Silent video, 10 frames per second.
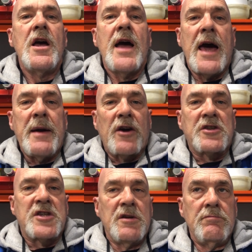And I got
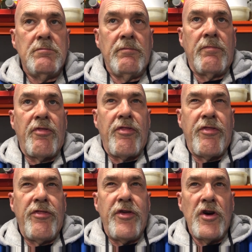some
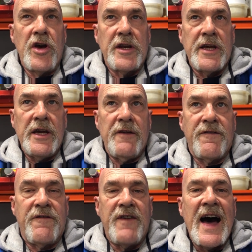
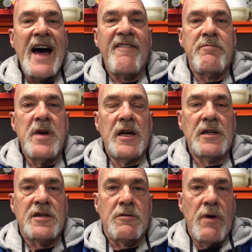35mm
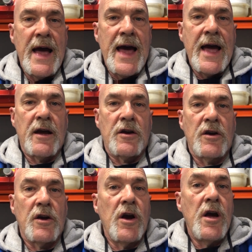square
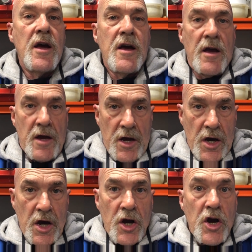
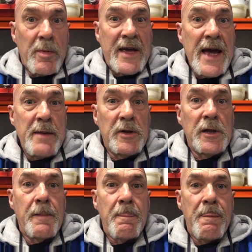copper cable,
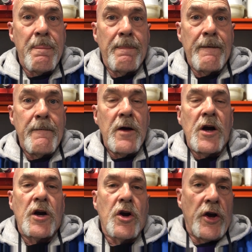
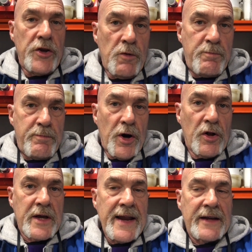got a new pole
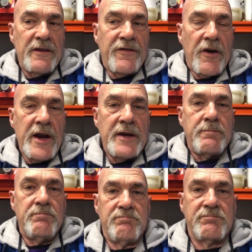connector for it,
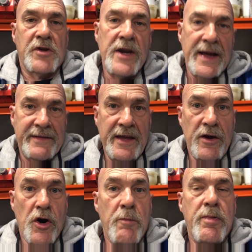connected it
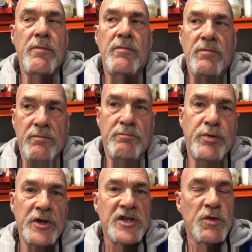up,
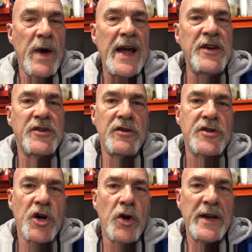put a swaged and
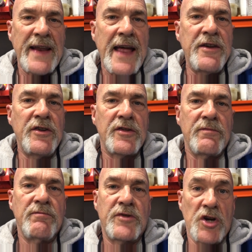soldered end
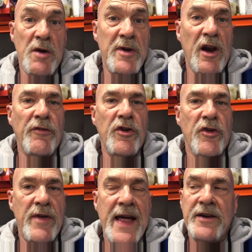terminal on the
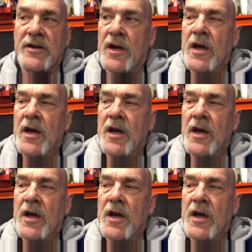other end,